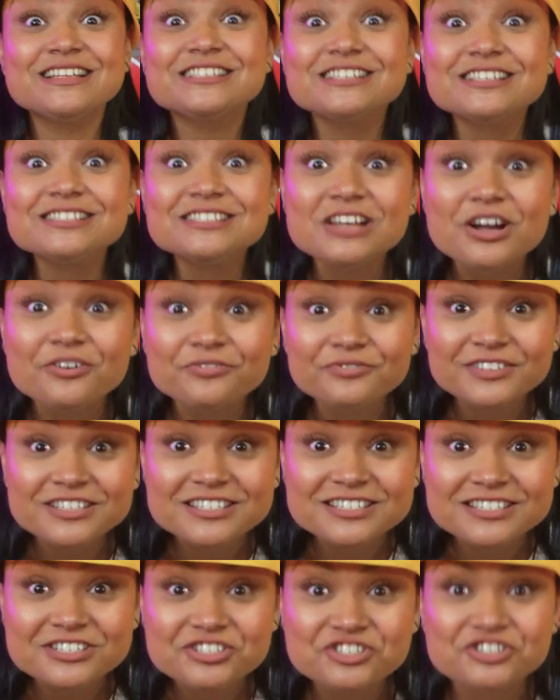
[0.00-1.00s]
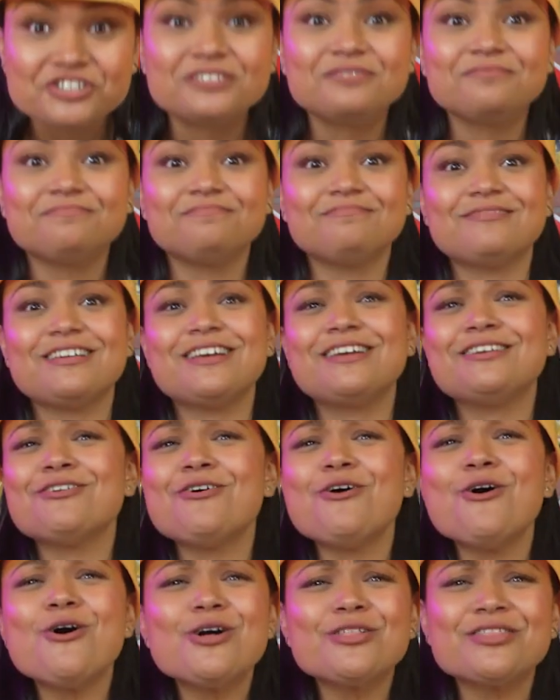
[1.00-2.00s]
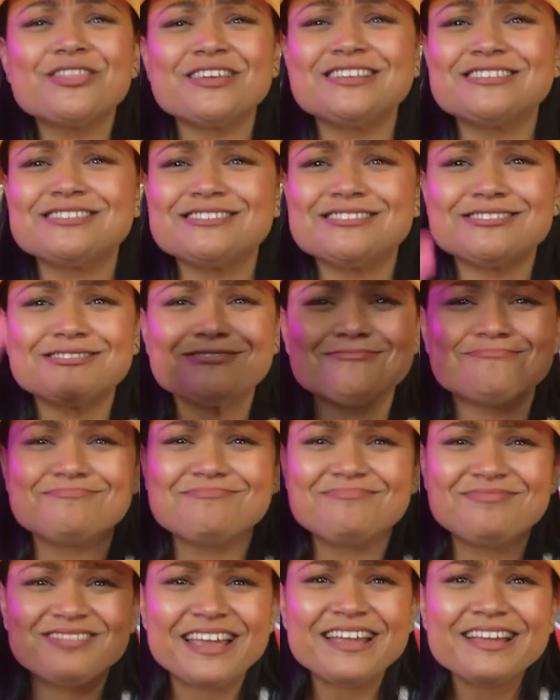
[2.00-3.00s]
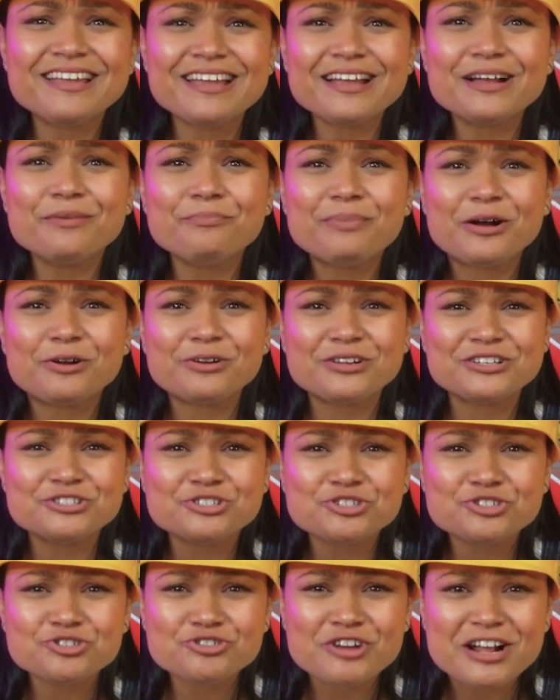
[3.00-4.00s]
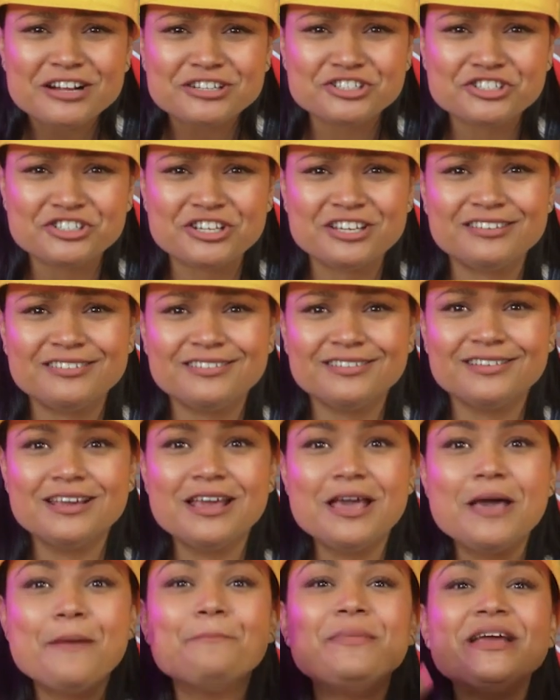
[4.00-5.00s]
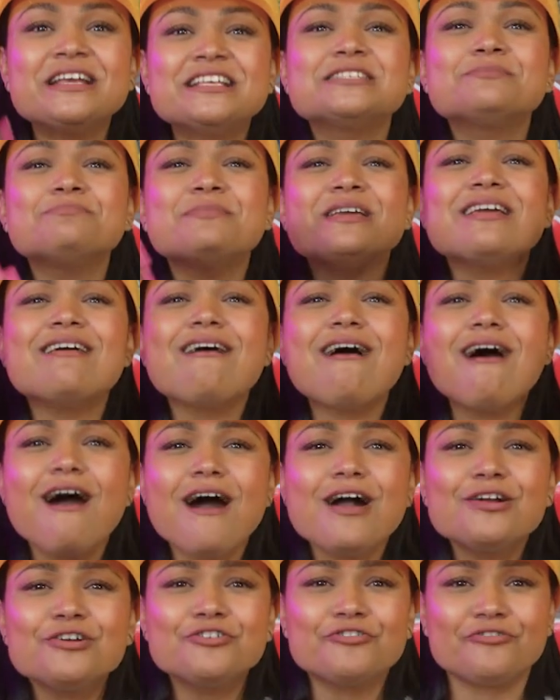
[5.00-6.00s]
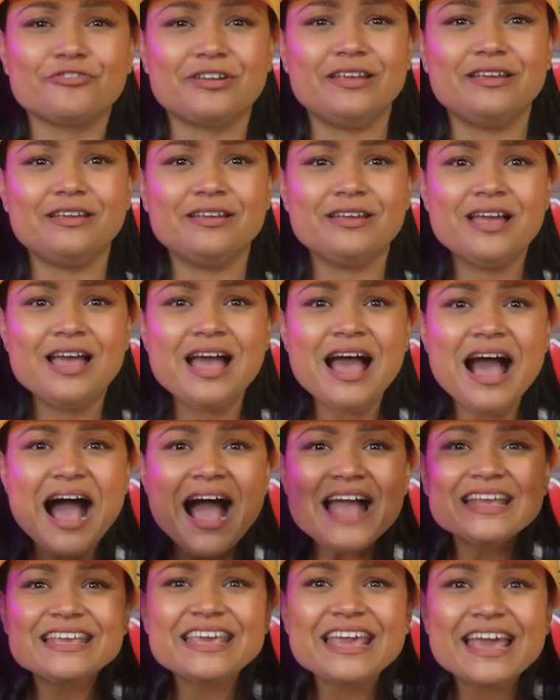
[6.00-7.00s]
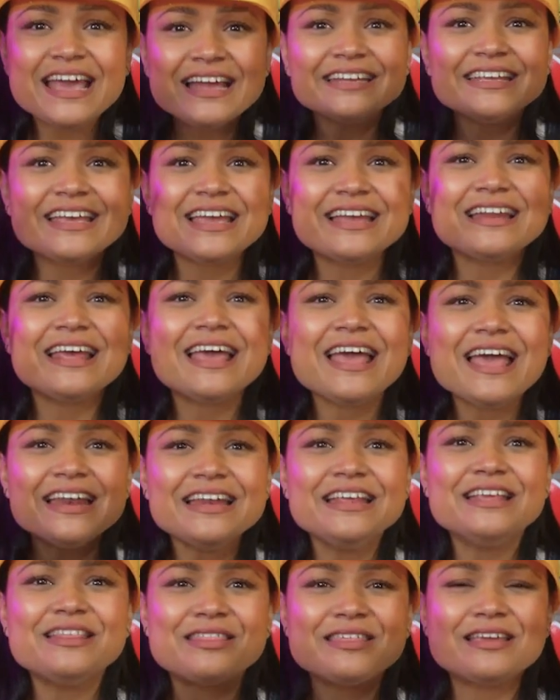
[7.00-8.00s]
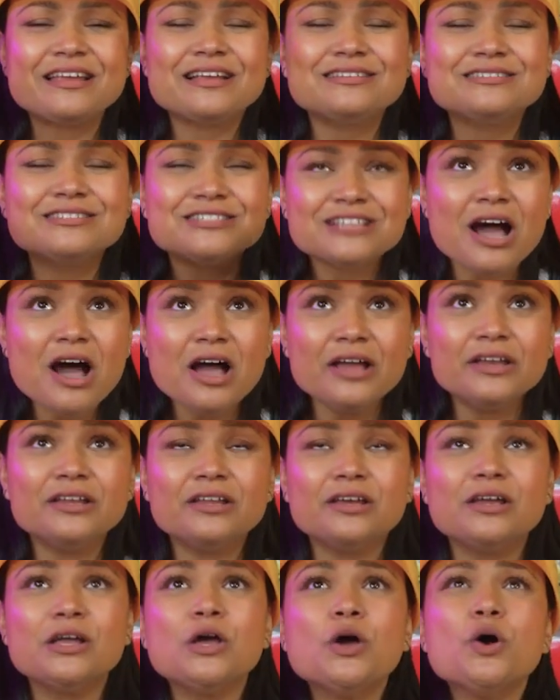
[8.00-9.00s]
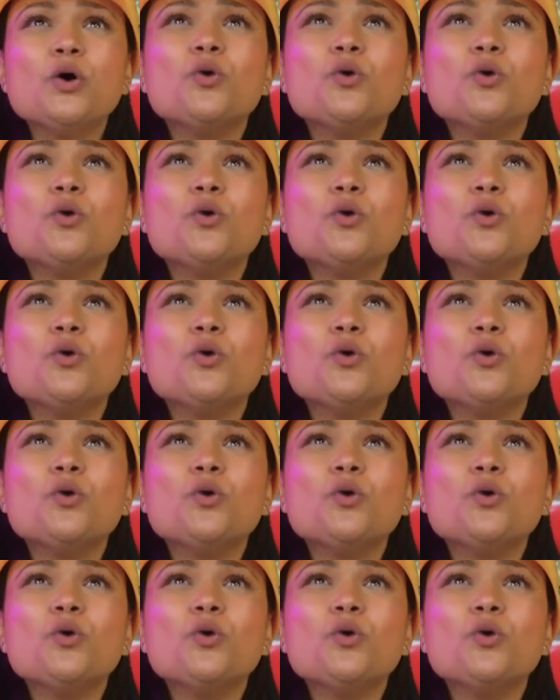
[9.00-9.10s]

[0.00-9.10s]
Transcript: It's a tough decision. And all this thinking about construction makes me hungry. I can't get anything done